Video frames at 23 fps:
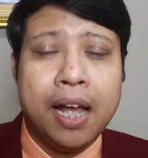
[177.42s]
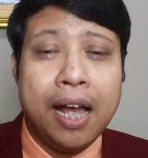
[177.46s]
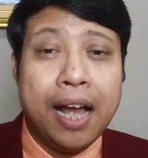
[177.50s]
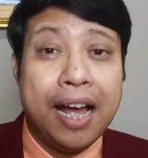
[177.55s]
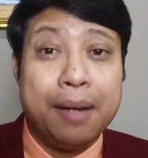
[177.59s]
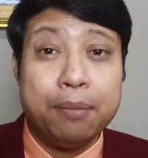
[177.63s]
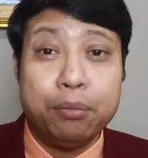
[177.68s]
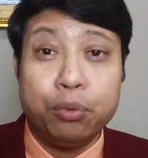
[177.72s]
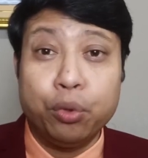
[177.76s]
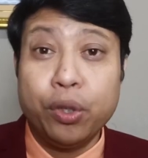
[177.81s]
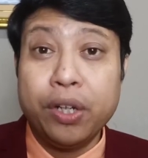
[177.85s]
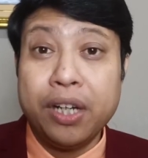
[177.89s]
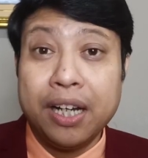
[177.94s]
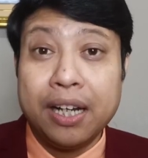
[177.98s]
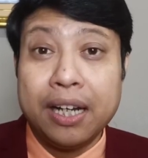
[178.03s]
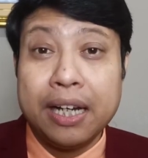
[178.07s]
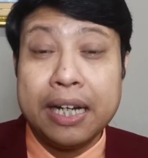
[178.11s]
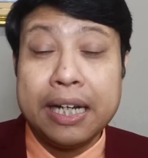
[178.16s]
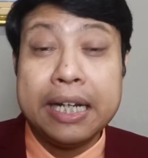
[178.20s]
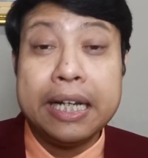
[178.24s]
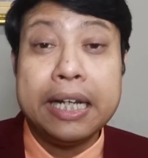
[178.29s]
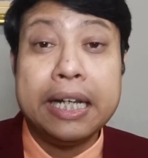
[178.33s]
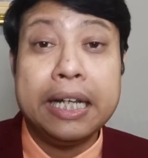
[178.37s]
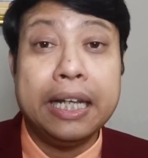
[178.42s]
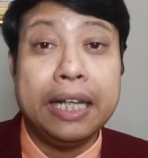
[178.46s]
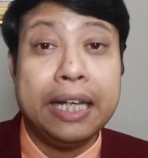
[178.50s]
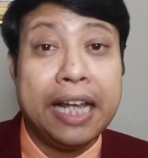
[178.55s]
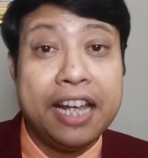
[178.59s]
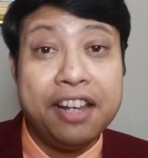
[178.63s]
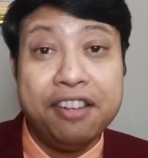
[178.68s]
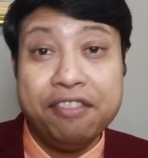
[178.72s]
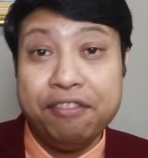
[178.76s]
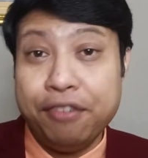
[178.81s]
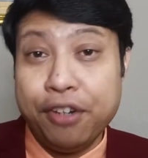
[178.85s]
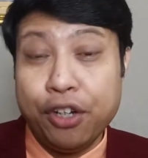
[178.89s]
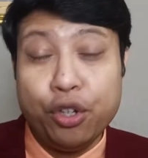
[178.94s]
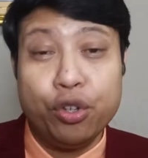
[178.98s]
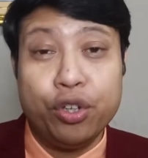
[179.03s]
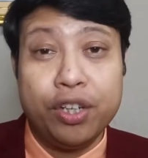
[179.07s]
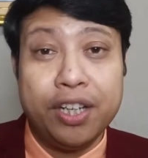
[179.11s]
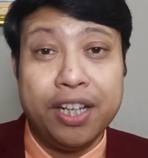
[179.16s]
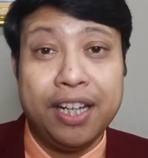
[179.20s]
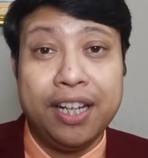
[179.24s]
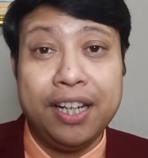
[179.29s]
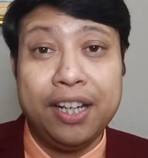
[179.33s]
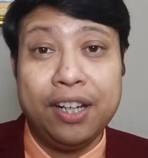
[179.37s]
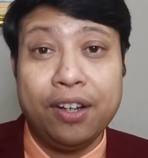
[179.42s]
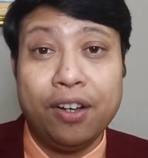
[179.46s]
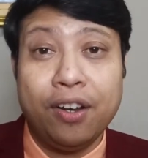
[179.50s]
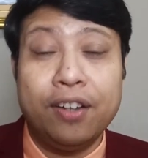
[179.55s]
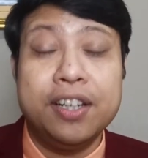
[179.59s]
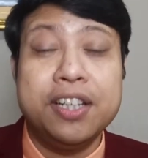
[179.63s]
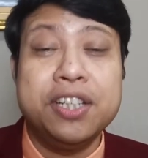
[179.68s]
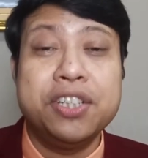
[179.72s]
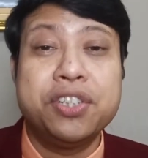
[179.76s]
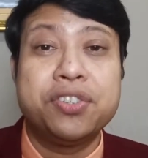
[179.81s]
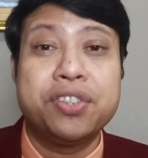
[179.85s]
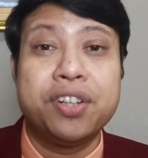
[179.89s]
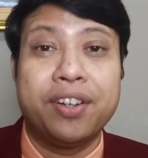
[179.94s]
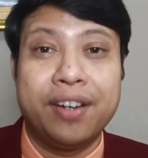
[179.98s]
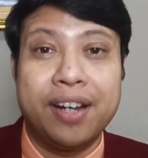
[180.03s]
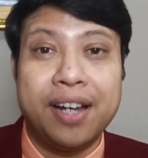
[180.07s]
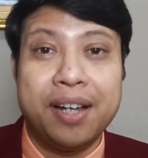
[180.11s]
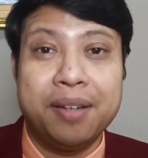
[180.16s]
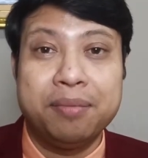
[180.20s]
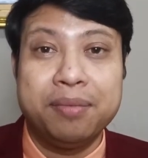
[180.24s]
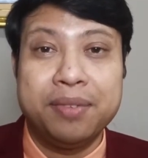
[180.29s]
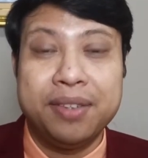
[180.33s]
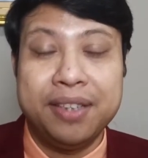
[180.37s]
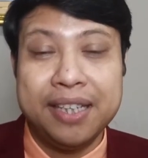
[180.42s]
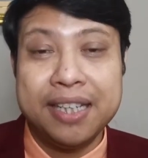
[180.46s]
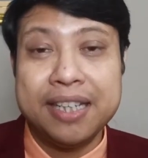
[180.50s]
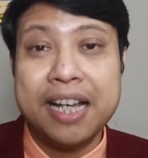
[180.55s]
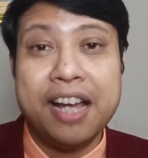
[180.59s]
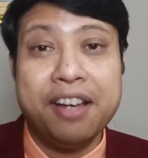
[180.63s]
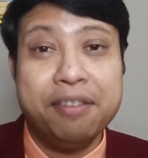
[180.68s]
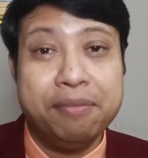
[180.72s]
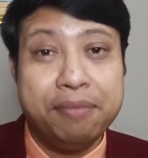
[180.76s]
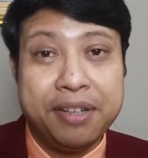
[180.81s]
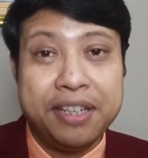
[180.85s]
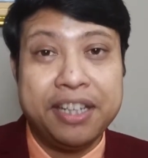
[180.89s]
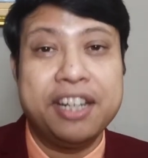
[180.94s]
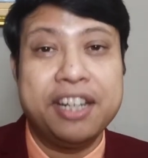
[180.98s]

I'm doing live video daily on Instagram. Yeah, I've been